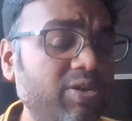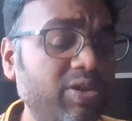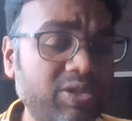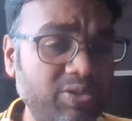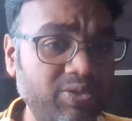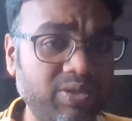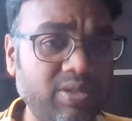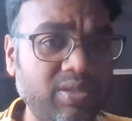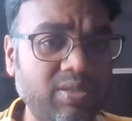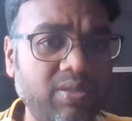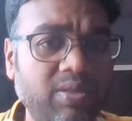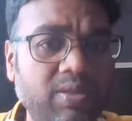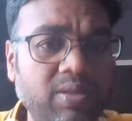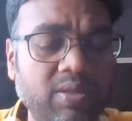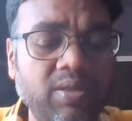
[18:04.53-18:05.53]
resource.
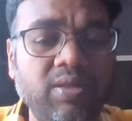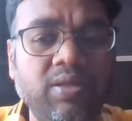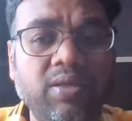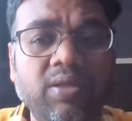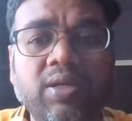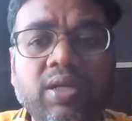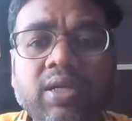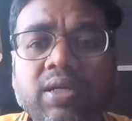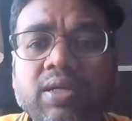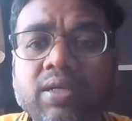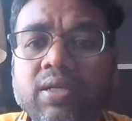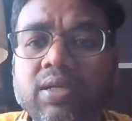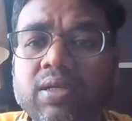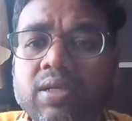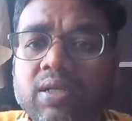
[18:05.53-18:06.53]
Okay,
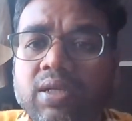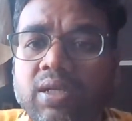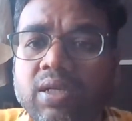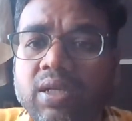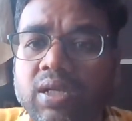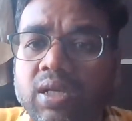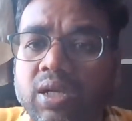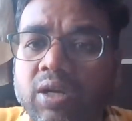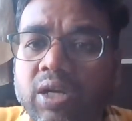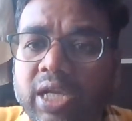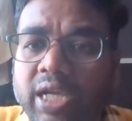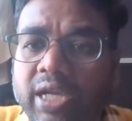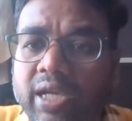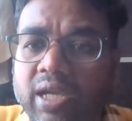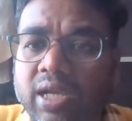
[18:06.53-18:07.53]

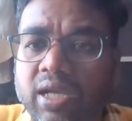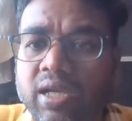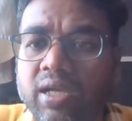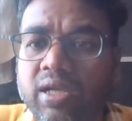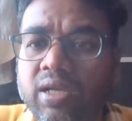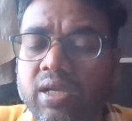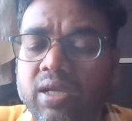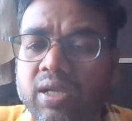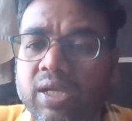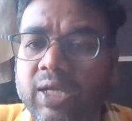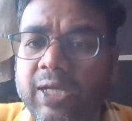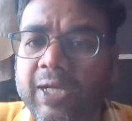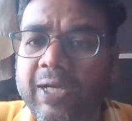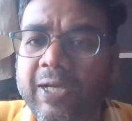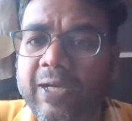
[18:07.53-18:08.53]
okay.
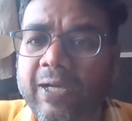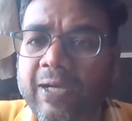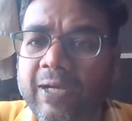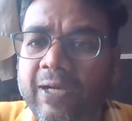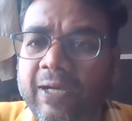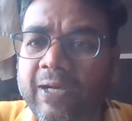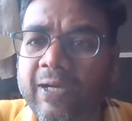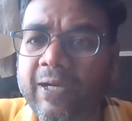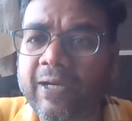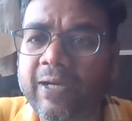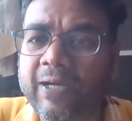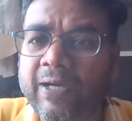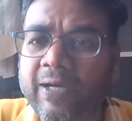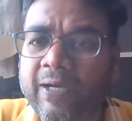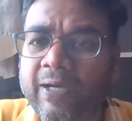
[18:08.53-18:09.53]

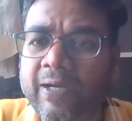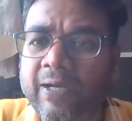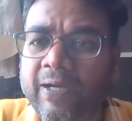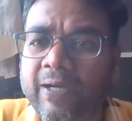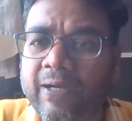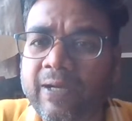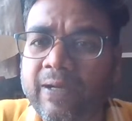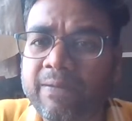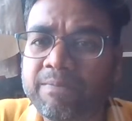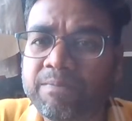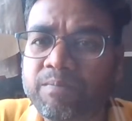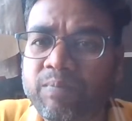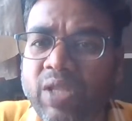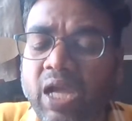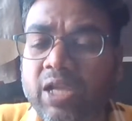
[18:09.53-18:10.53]
Uh,
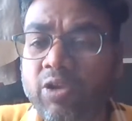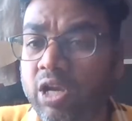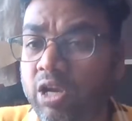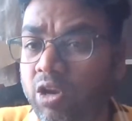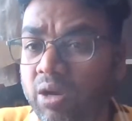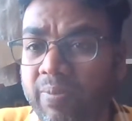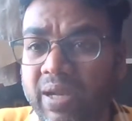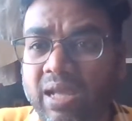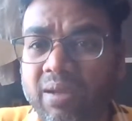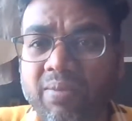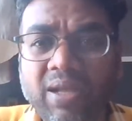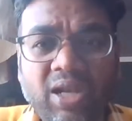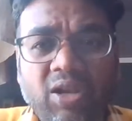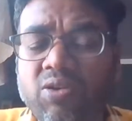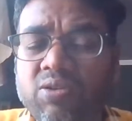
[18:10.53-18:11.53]
you are not
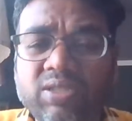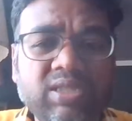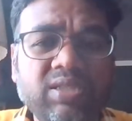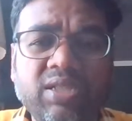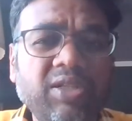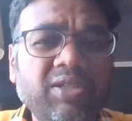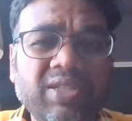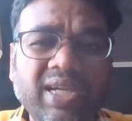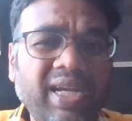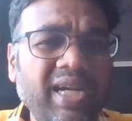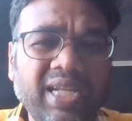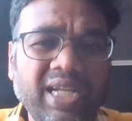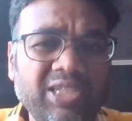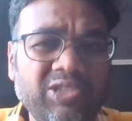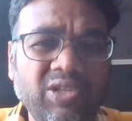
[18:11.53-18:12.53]
believable. No, it's not
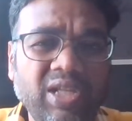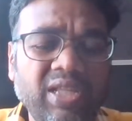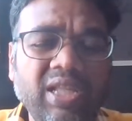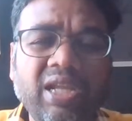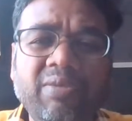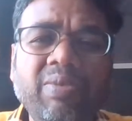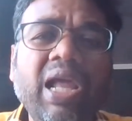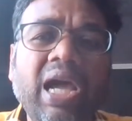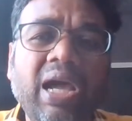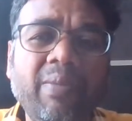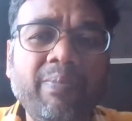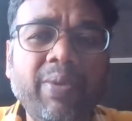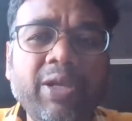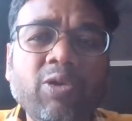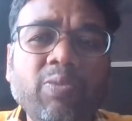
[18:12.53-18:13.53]
correct. Actually, it will
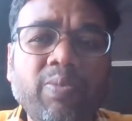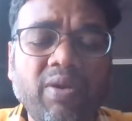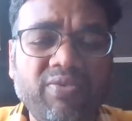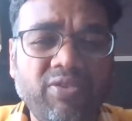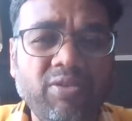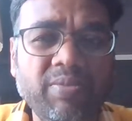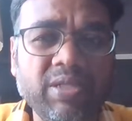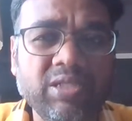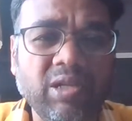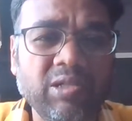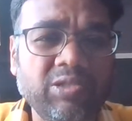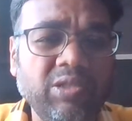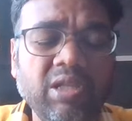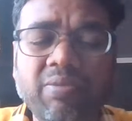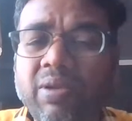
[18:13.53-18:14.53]
hamper your performance.
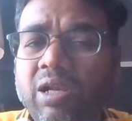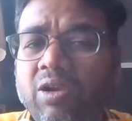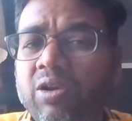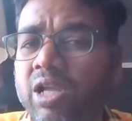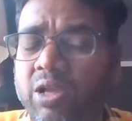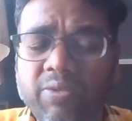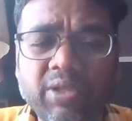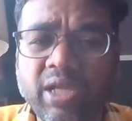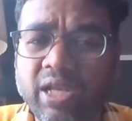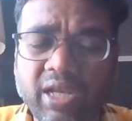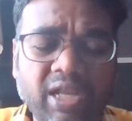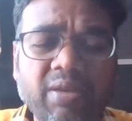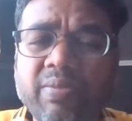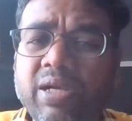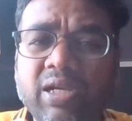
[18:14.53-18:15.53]
Also, they will not give you the
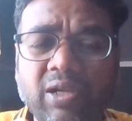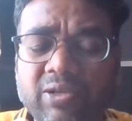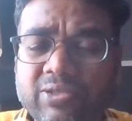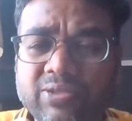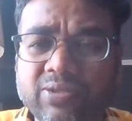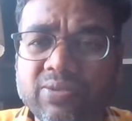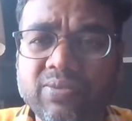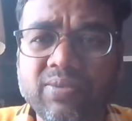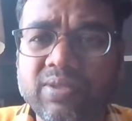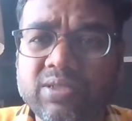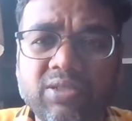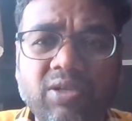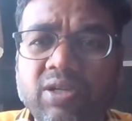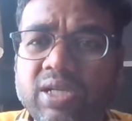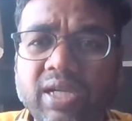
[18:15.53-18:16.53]
increment. Also,
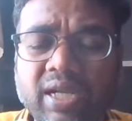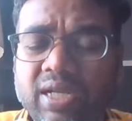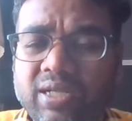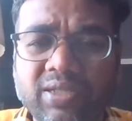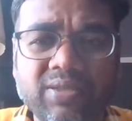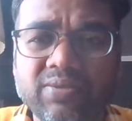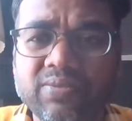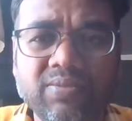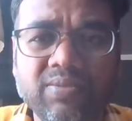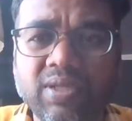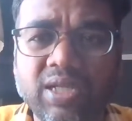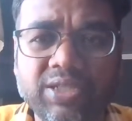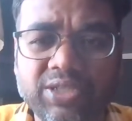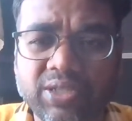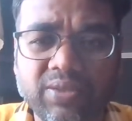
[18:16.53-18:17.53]
it's not correct,
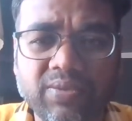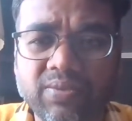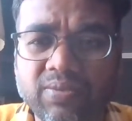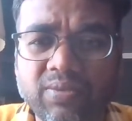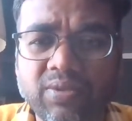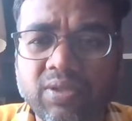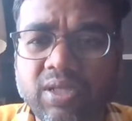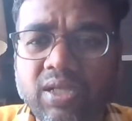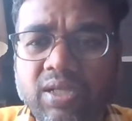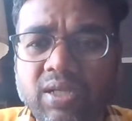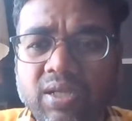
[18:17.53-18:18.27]
Harshad. Okay.